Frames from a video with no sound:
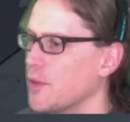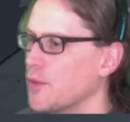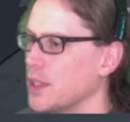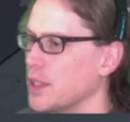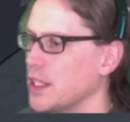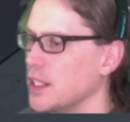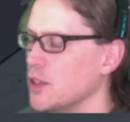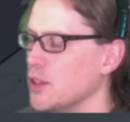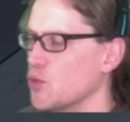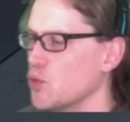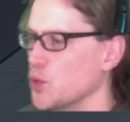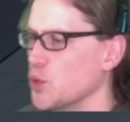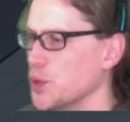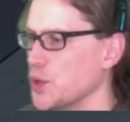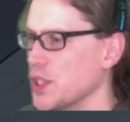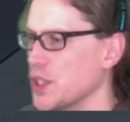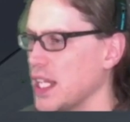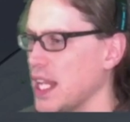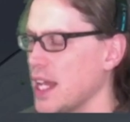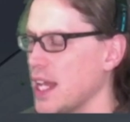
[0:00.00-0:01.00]
I read these
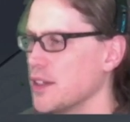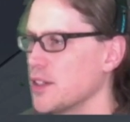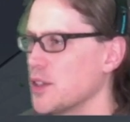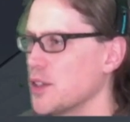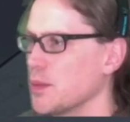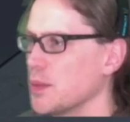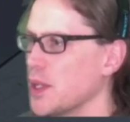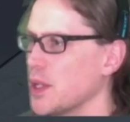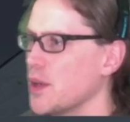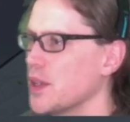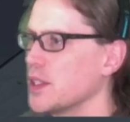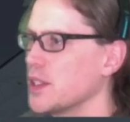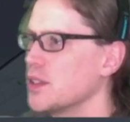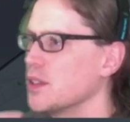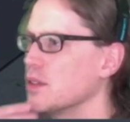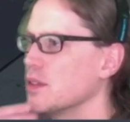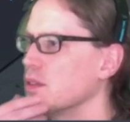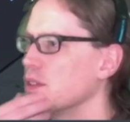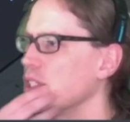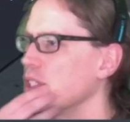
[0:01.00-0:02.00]
rules again, so I'm going
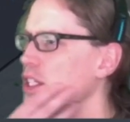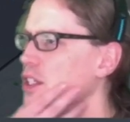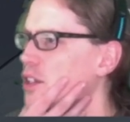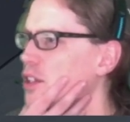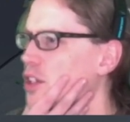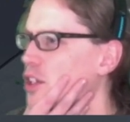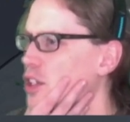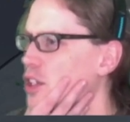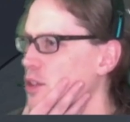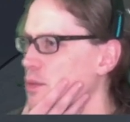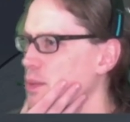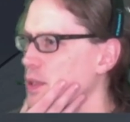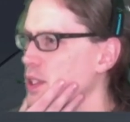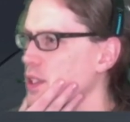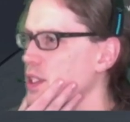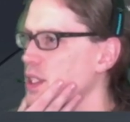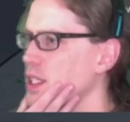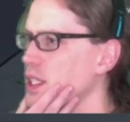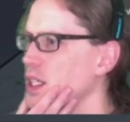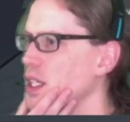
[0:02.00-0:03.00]
to. Dear
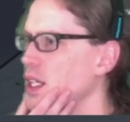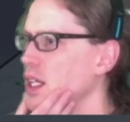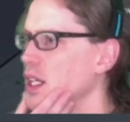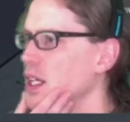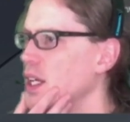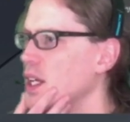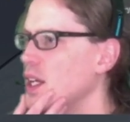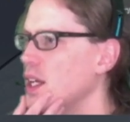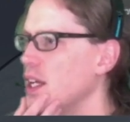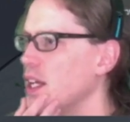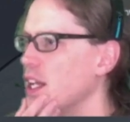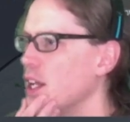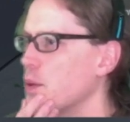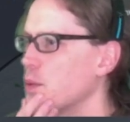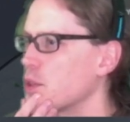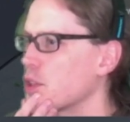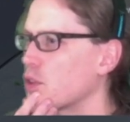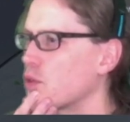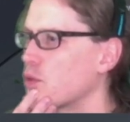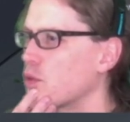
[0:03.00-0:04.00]
Herbert, it
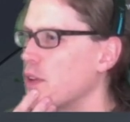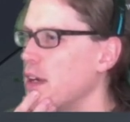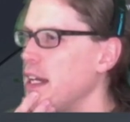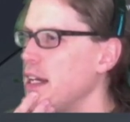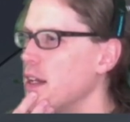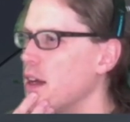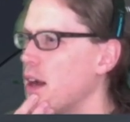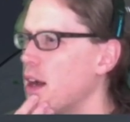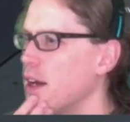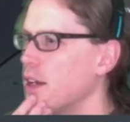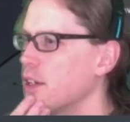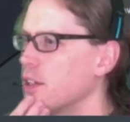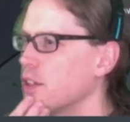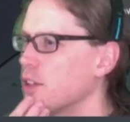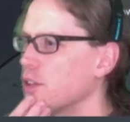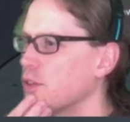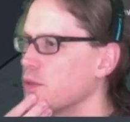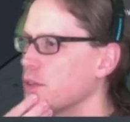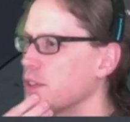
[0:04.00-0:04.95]
was a great honor